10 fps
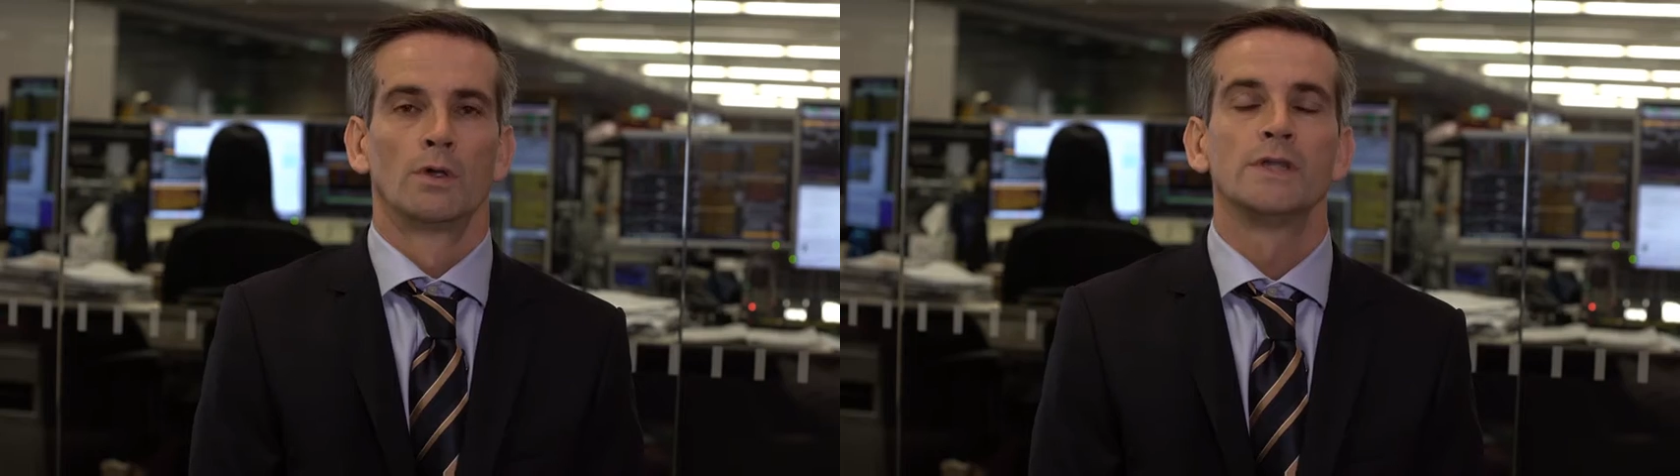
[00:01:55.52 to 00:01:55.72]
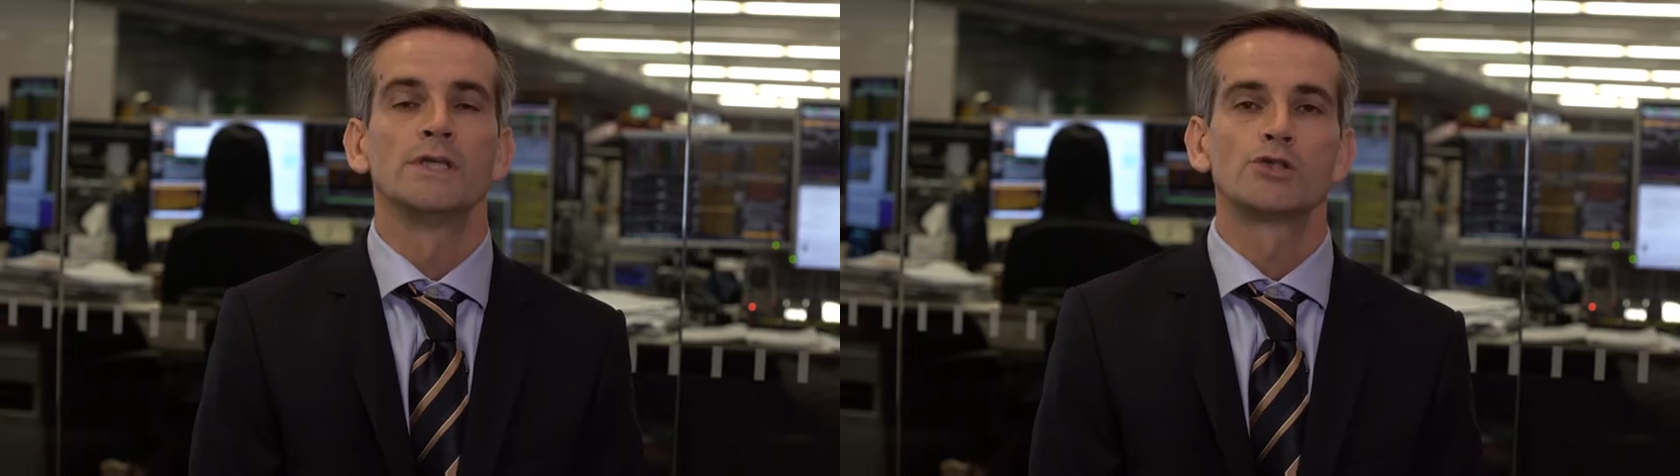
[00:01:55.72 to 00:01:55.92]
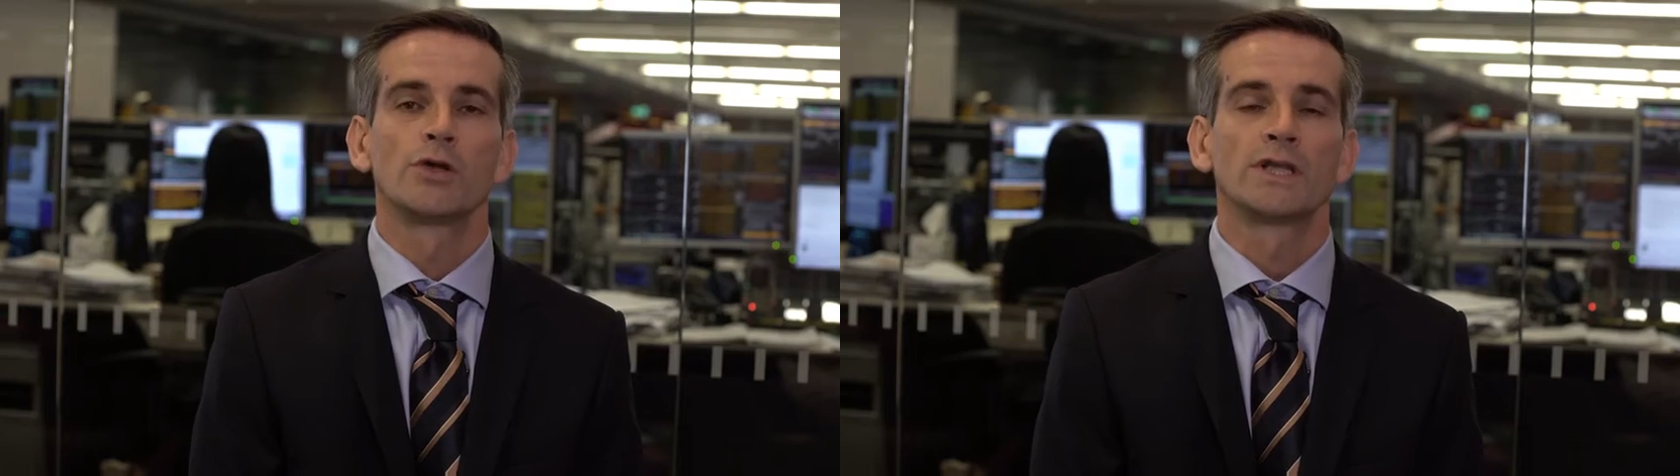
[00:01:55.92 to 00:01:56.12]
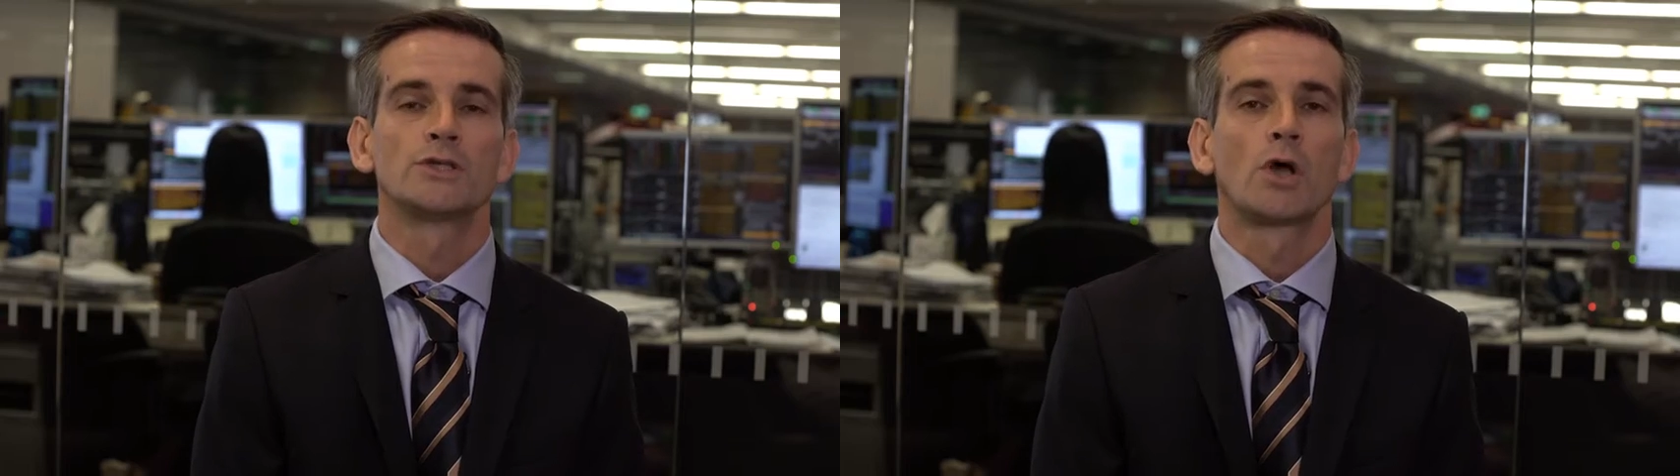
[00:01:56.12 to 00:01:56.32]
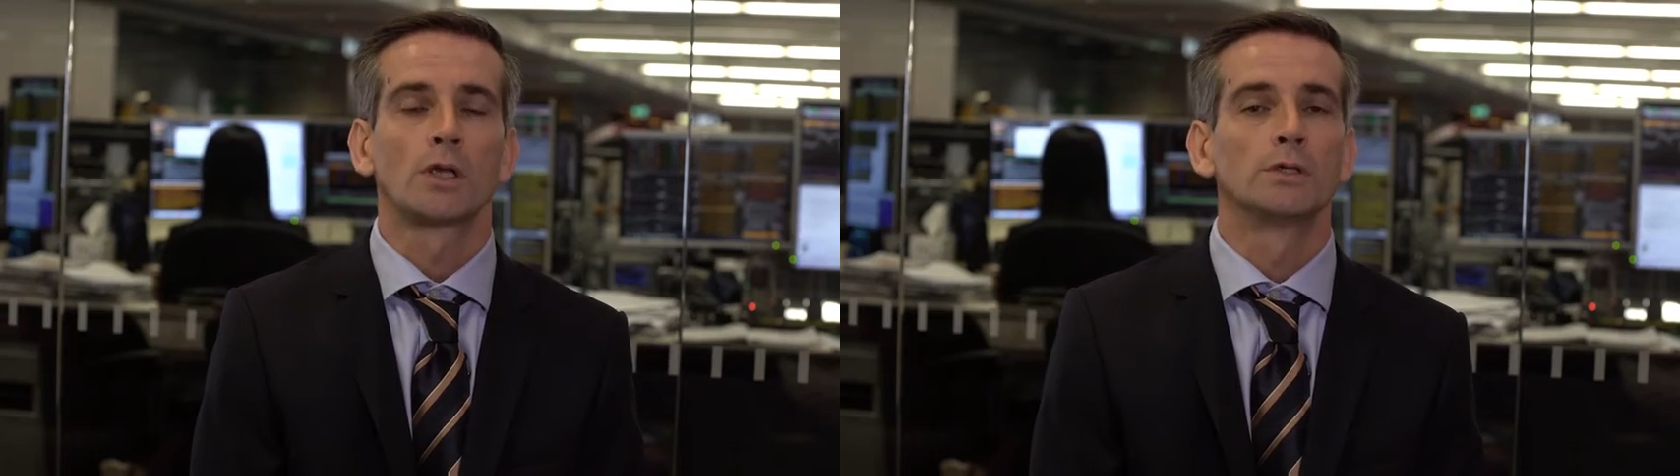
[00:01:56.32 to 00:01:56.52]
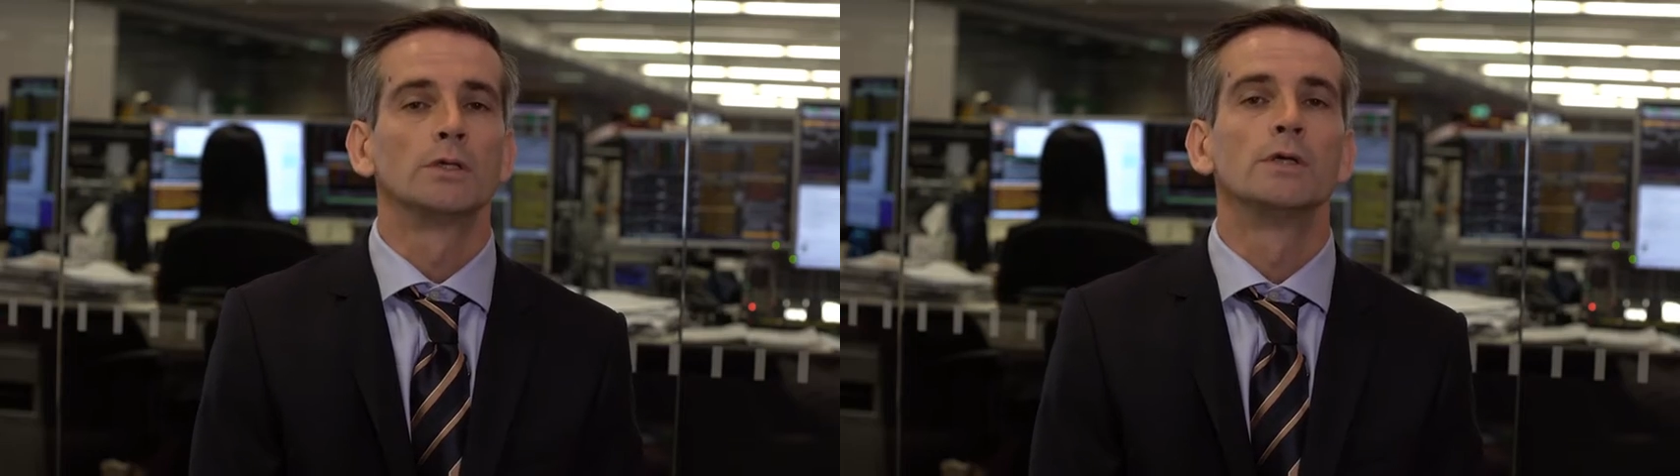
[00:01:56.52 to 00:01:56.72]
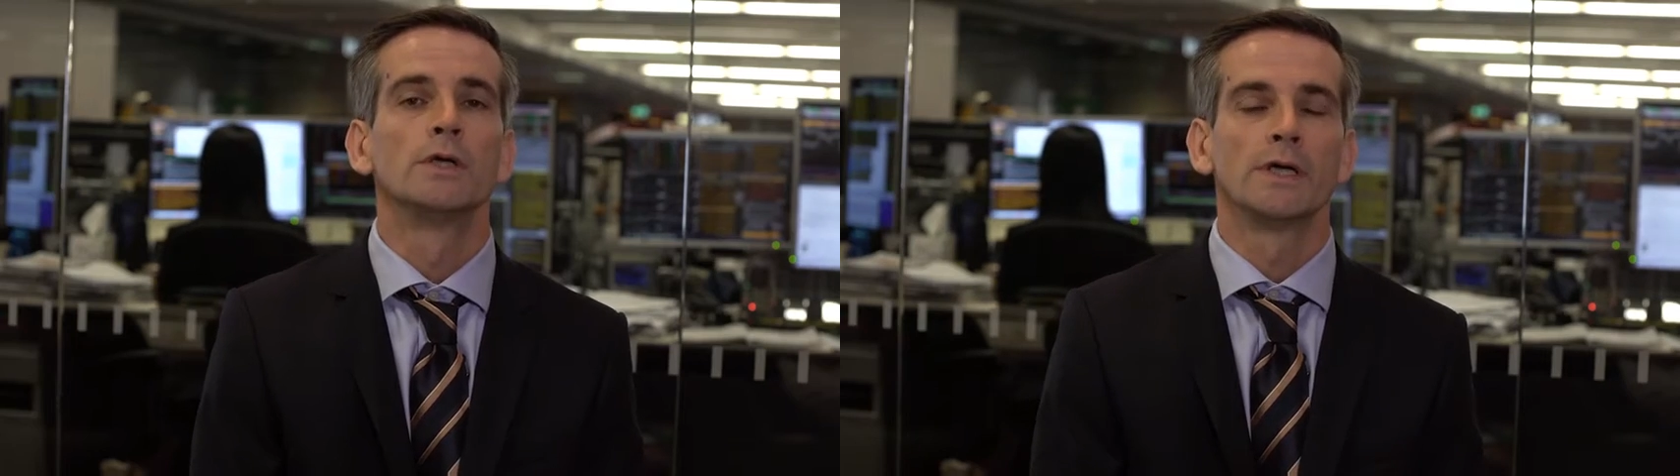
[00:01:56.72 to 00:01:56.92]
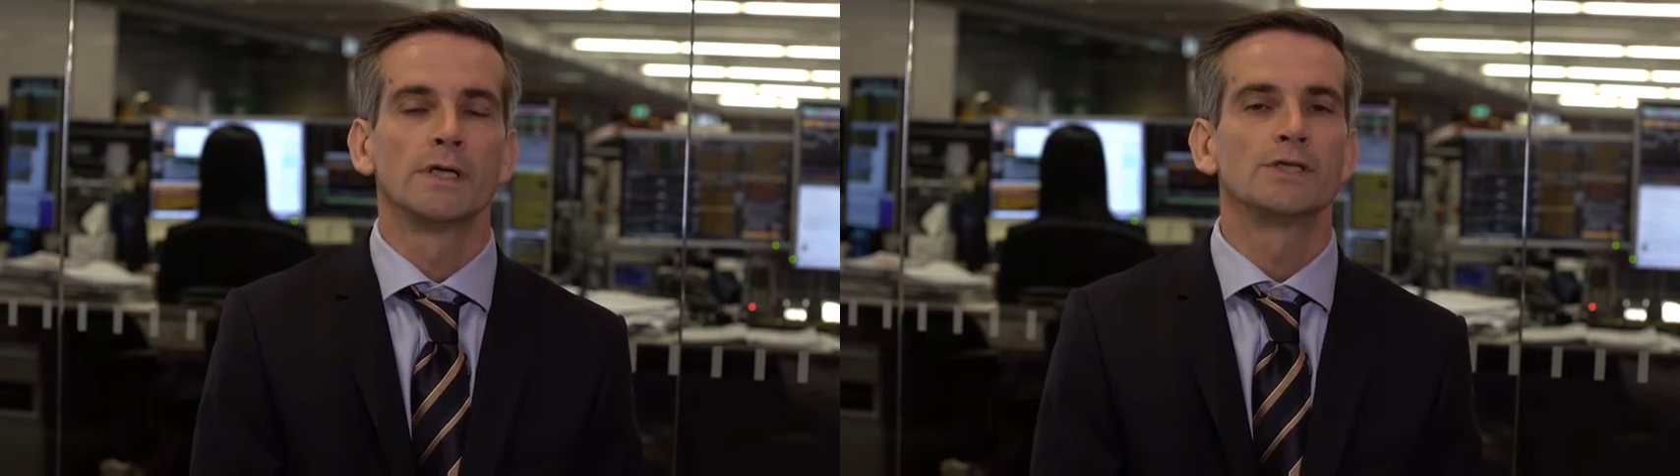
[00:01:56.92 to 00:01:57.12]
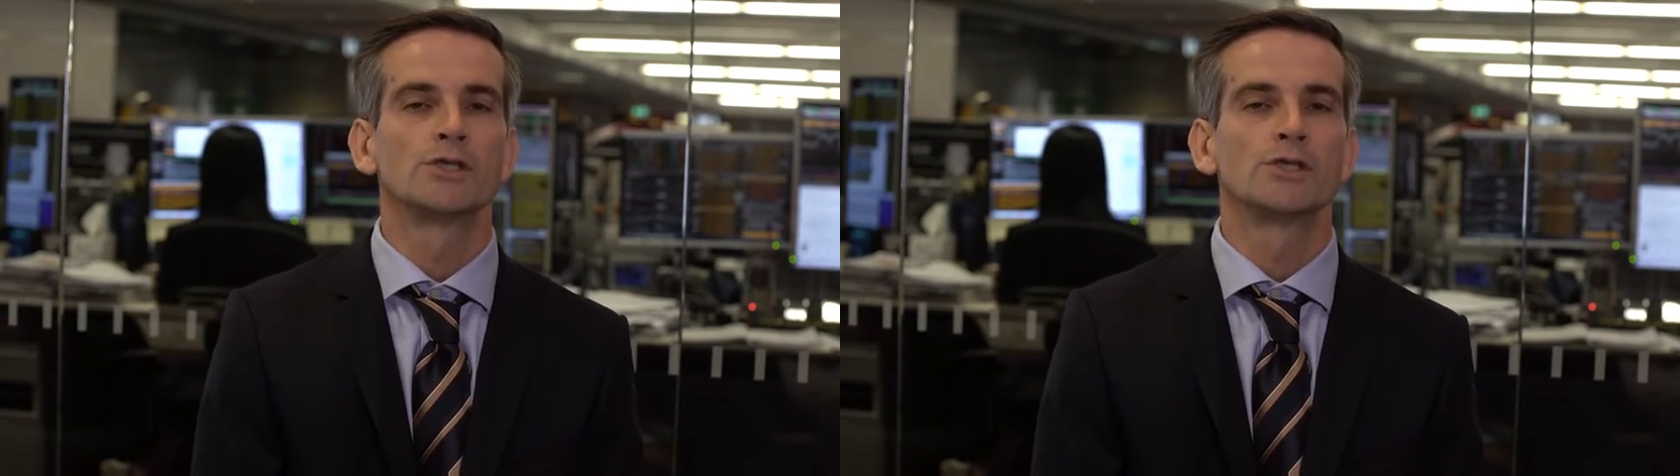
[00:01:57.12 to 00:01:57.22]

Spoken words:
The Australian dollar is